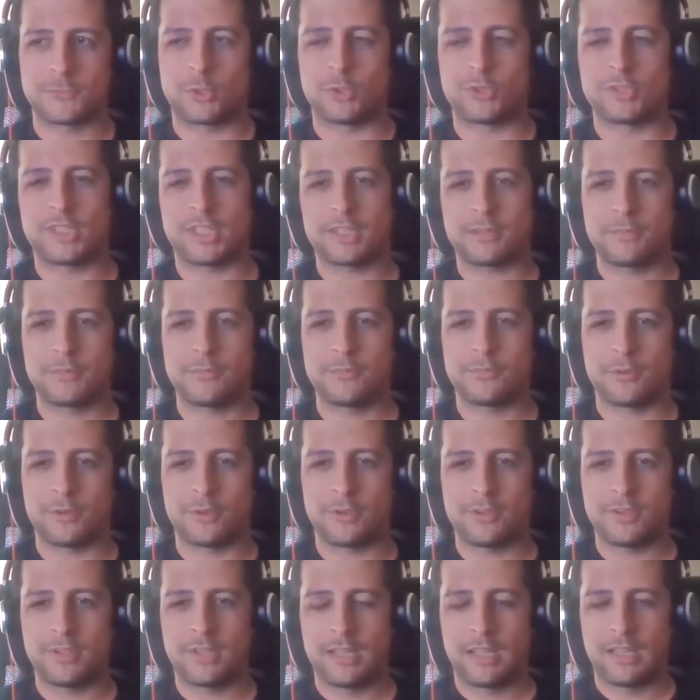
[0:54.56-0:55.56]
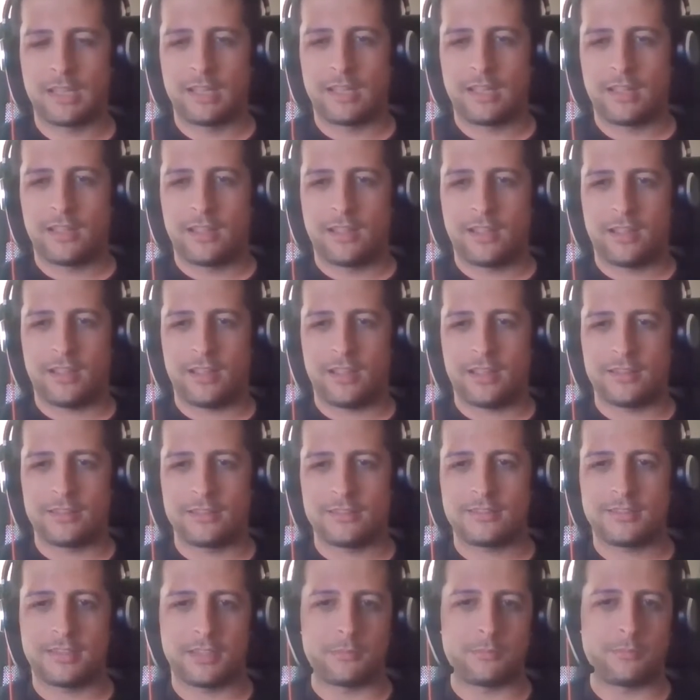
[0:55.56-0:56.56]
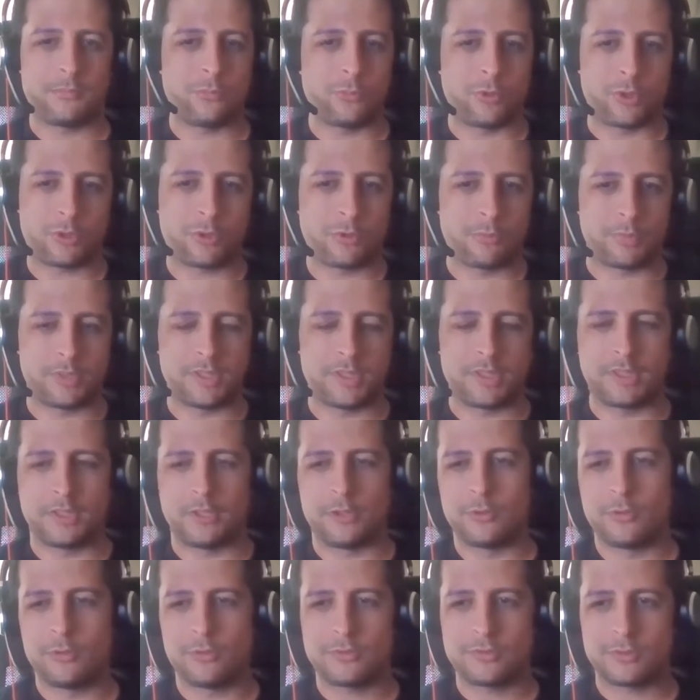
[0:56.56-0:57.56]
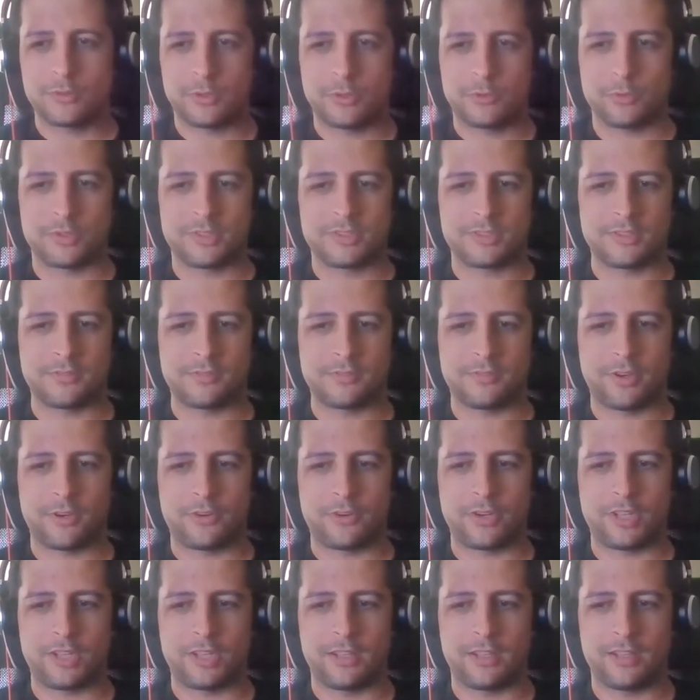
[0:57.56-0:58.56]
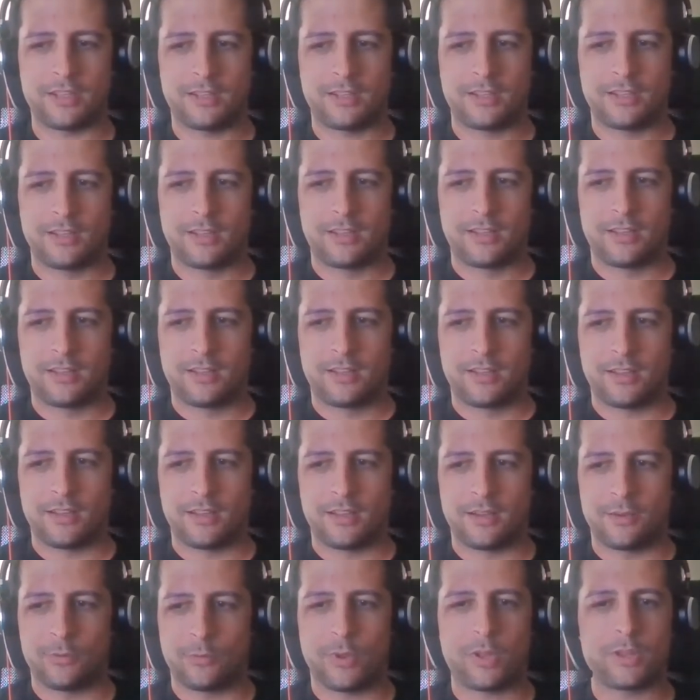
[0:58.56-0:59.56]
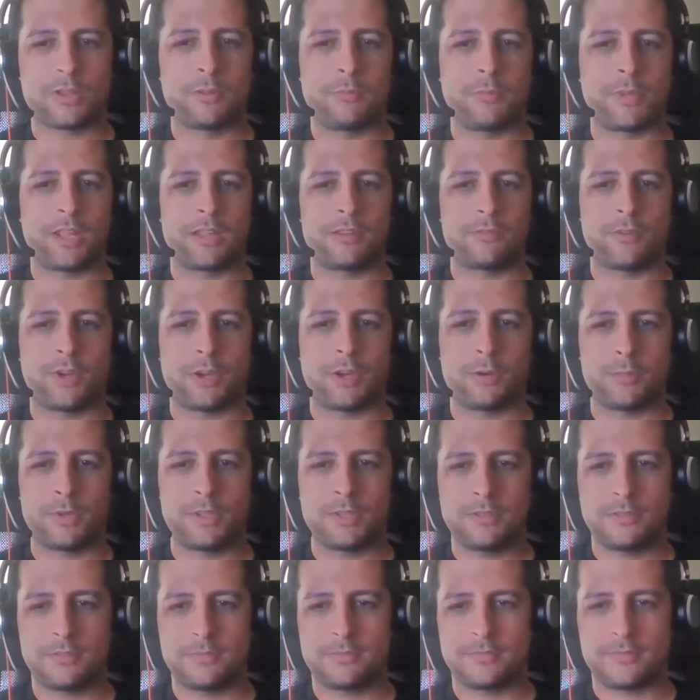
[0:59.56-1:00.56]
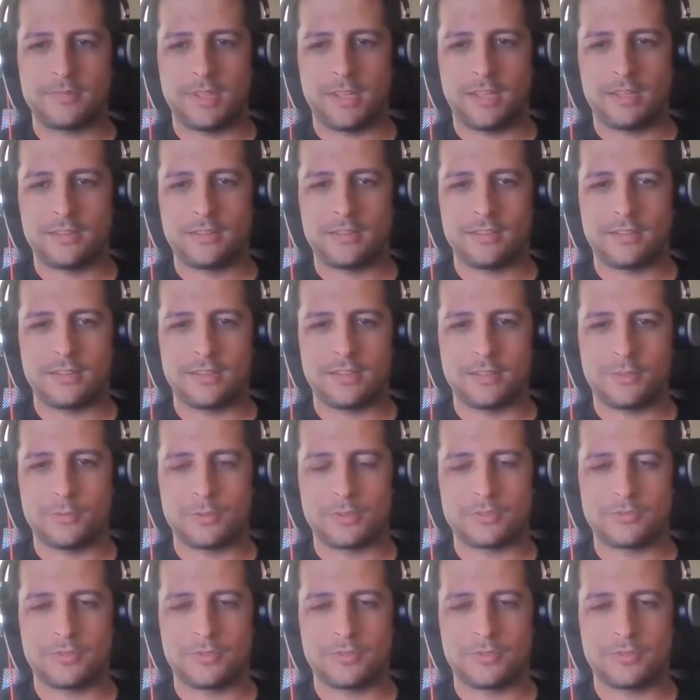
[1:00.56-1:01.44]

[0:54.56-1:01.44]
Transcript: contact before. And some were completely new, so it was a very welcoming environment, and it was